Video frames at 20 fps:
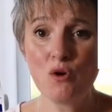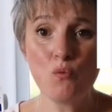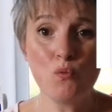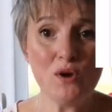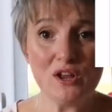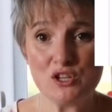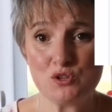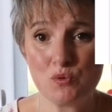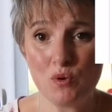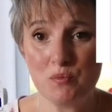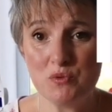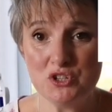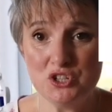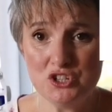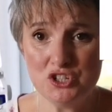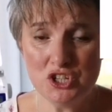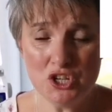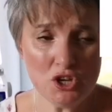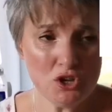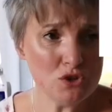Which one would
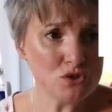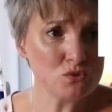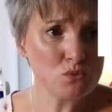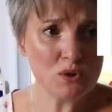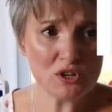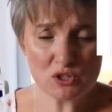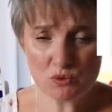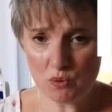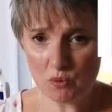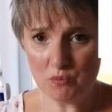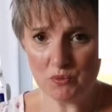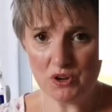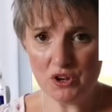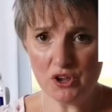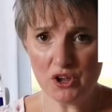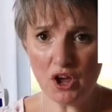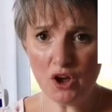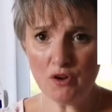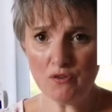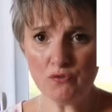you choose? Which one would
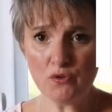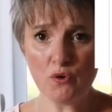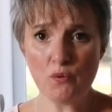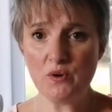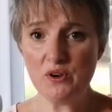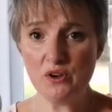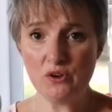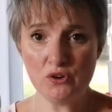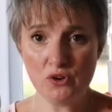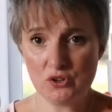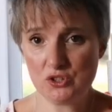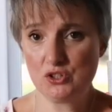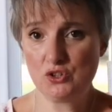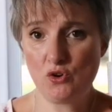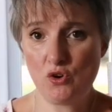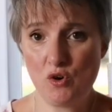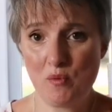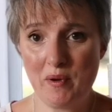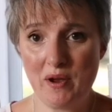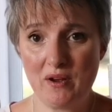you go for when you're not
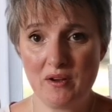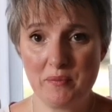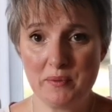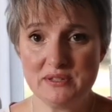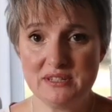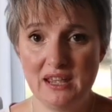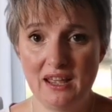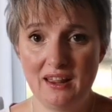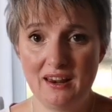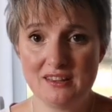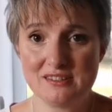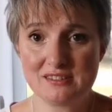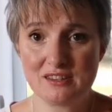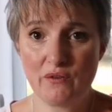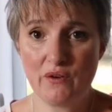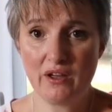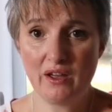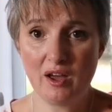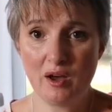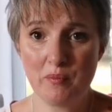sure about a particular
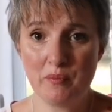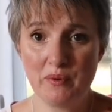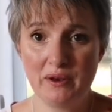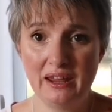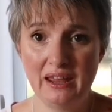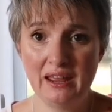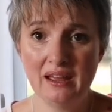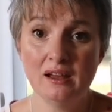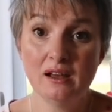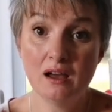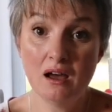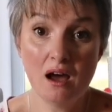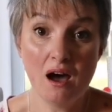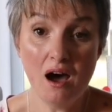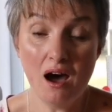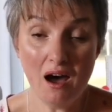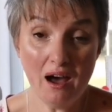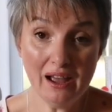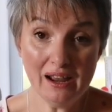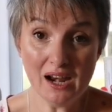sewing company?
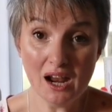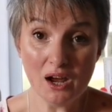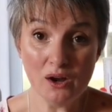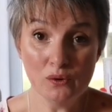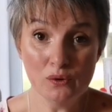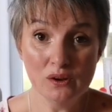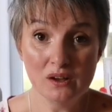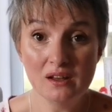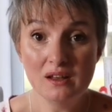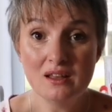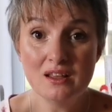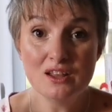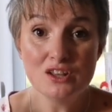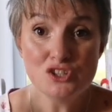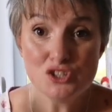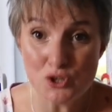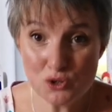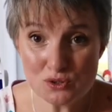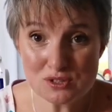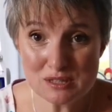I know,
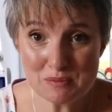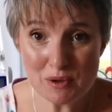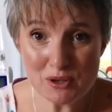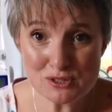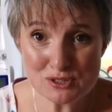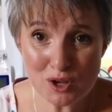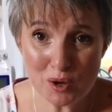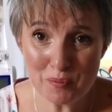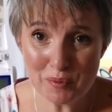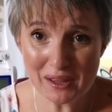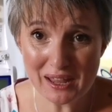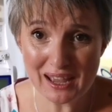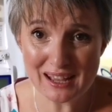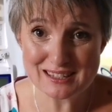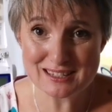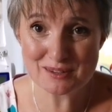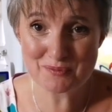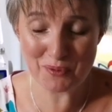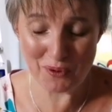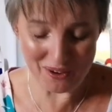choose the most
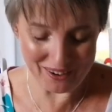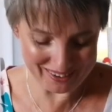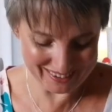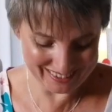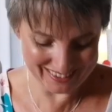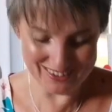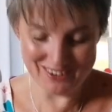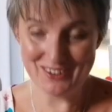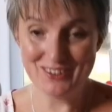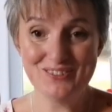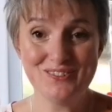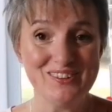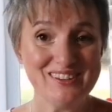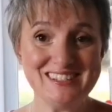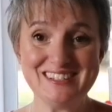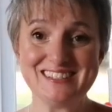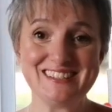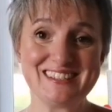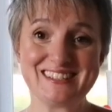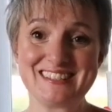complicated one,
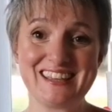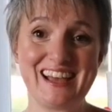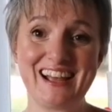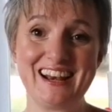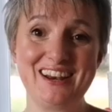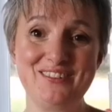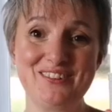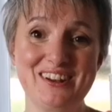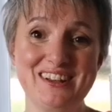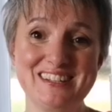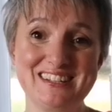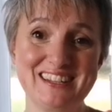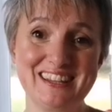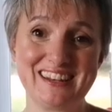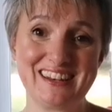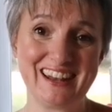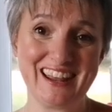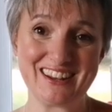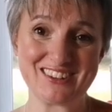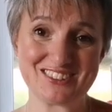which is exactly what I
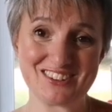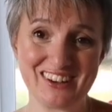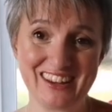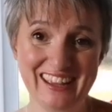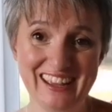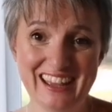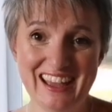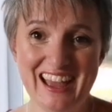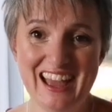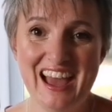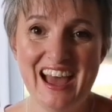did, naturally.